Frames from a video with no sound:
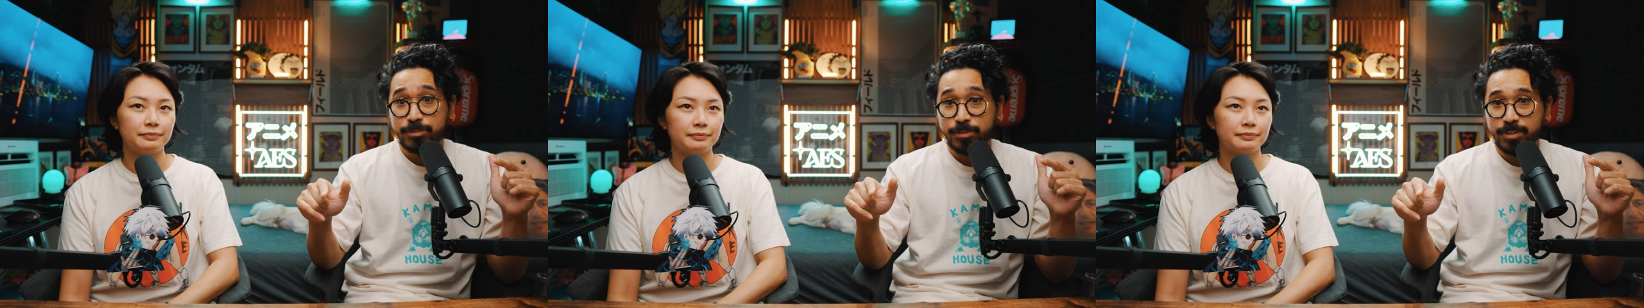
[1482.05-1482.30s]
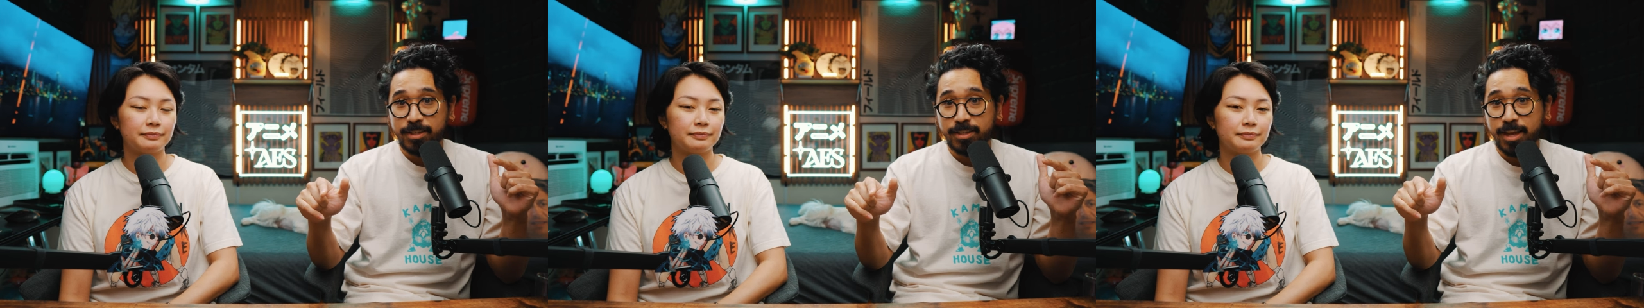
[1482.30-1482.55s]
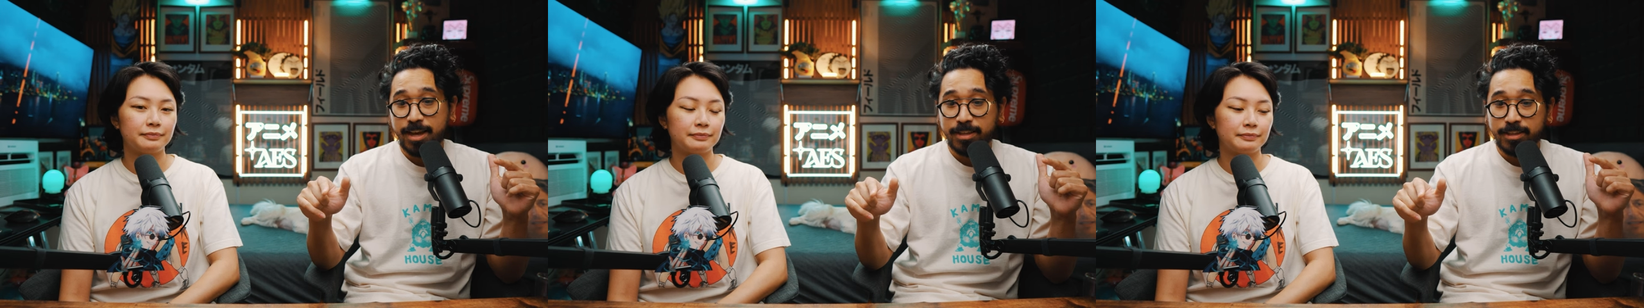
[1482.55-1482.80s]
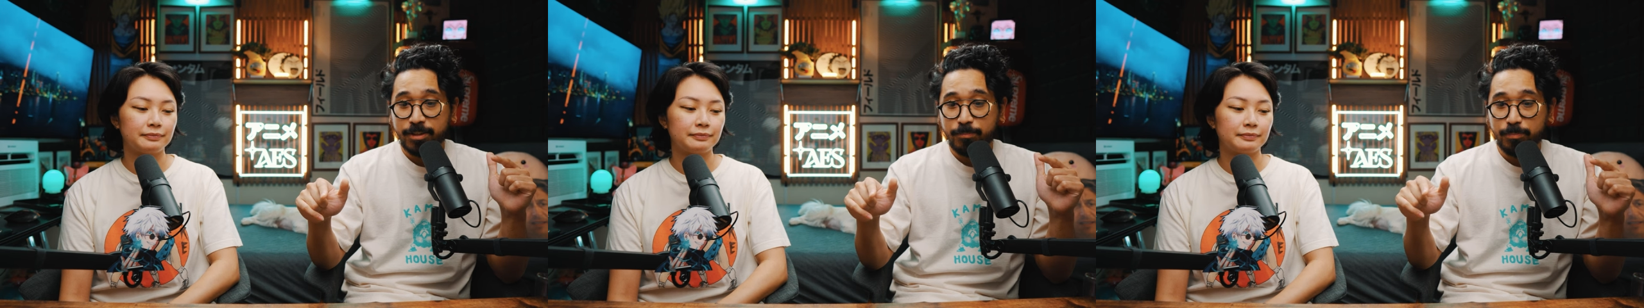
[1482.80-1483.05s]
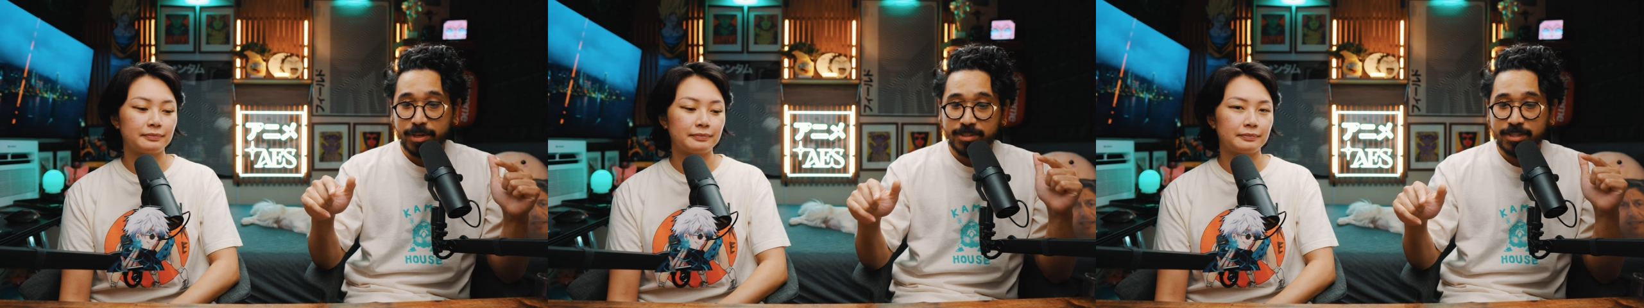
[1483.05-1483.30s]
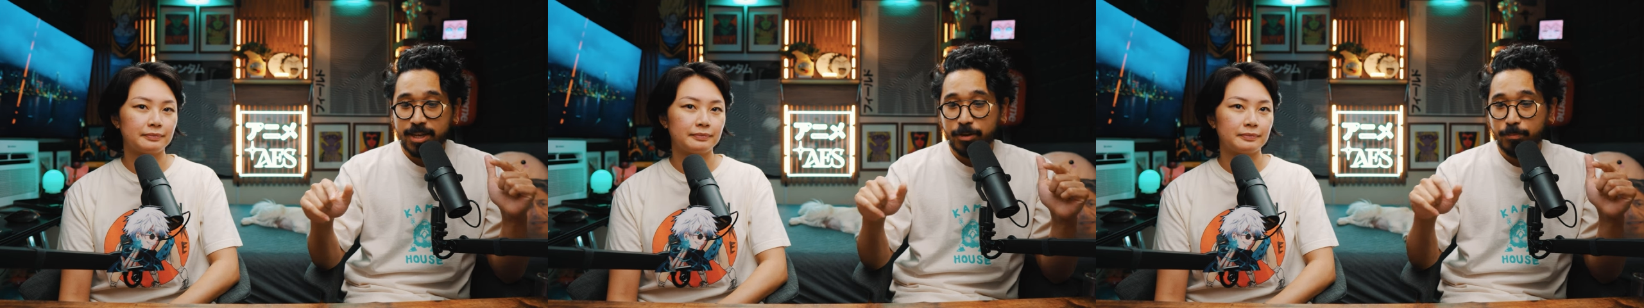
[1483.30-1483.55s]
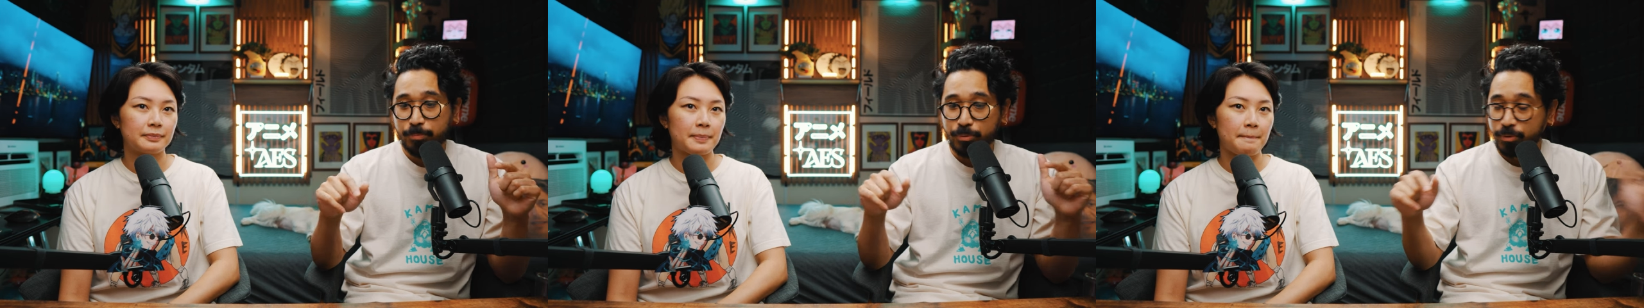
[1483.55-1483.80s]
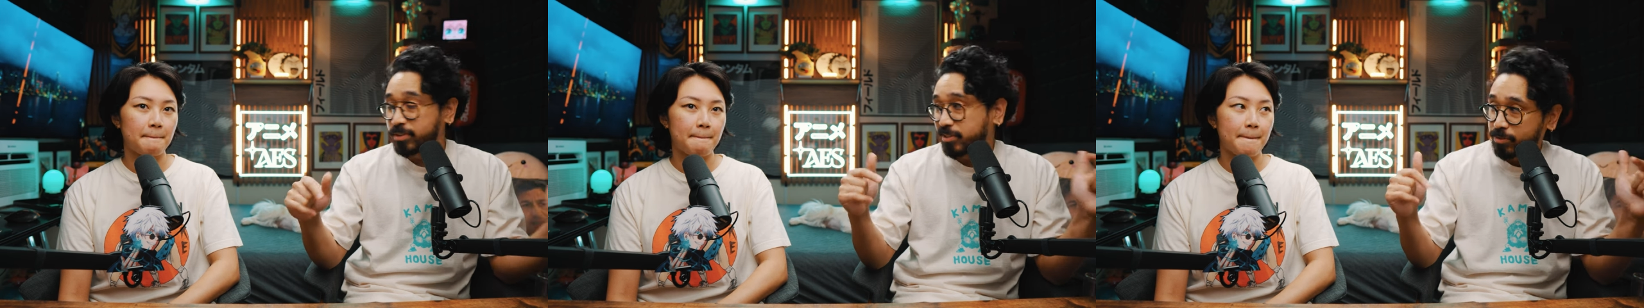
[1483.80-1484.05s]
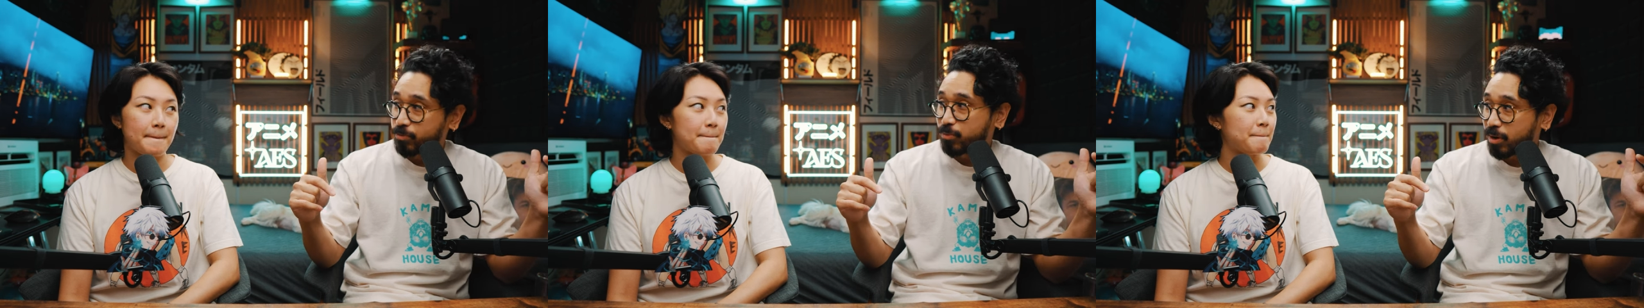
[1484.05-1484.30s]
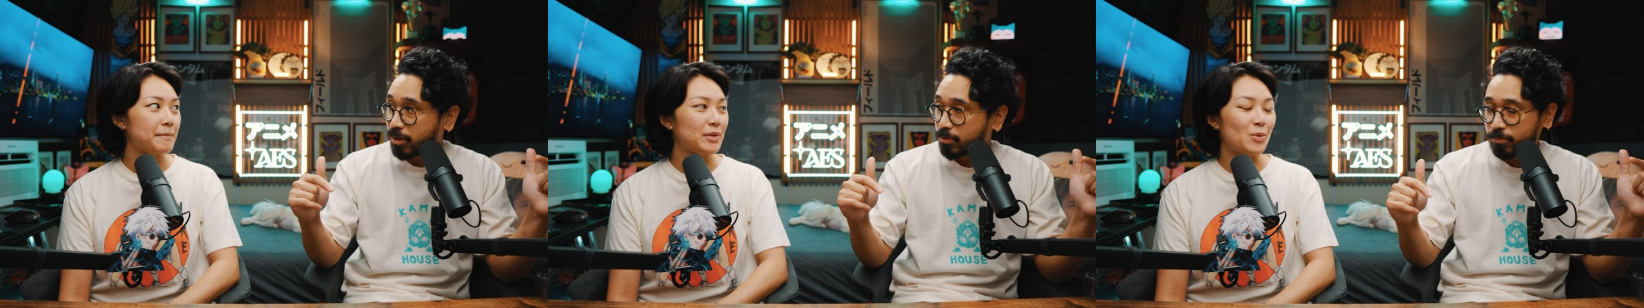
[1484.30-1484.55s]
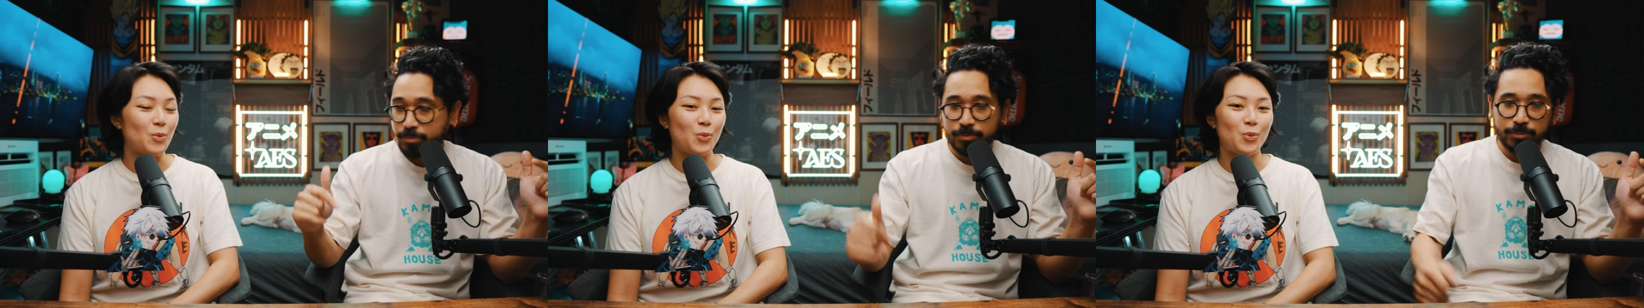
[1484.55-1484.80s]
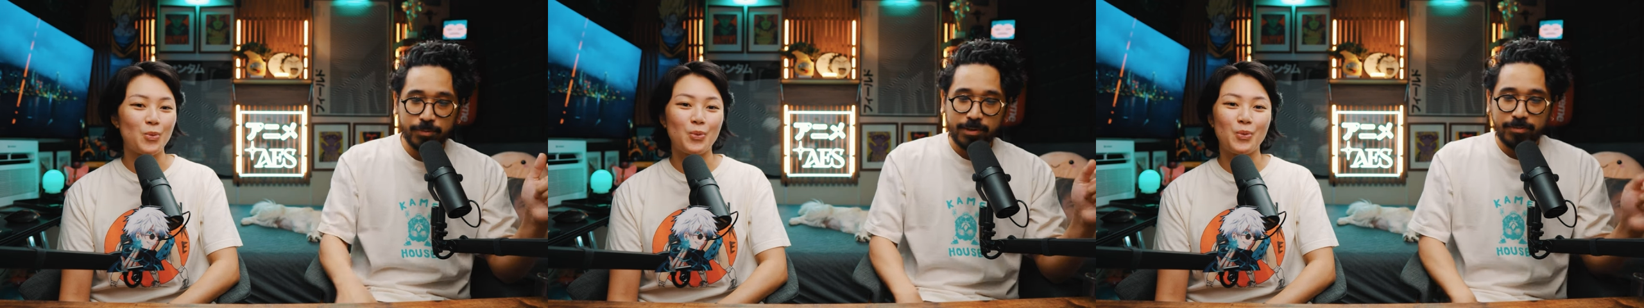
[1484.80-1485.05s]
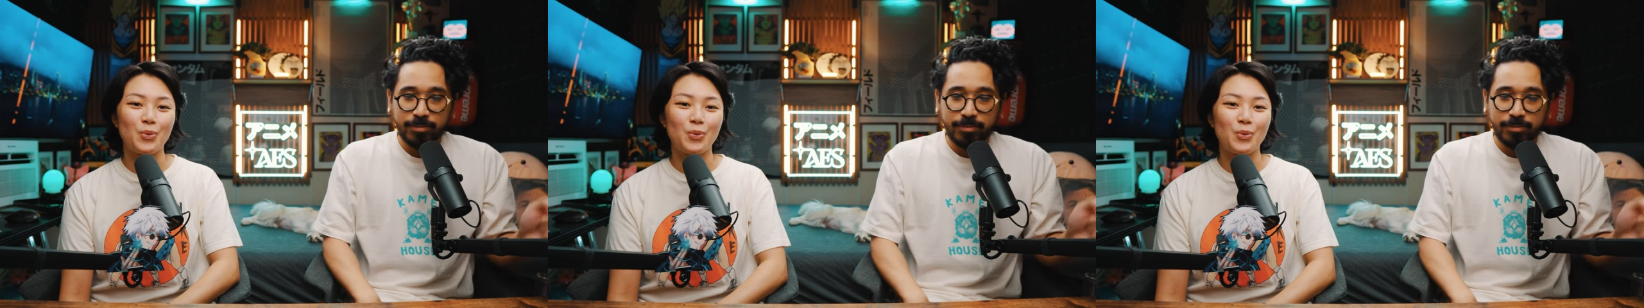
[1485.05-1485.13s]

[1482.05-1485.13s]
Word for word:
Speaker 1: so then i can bust out prison realm Ooh, whatever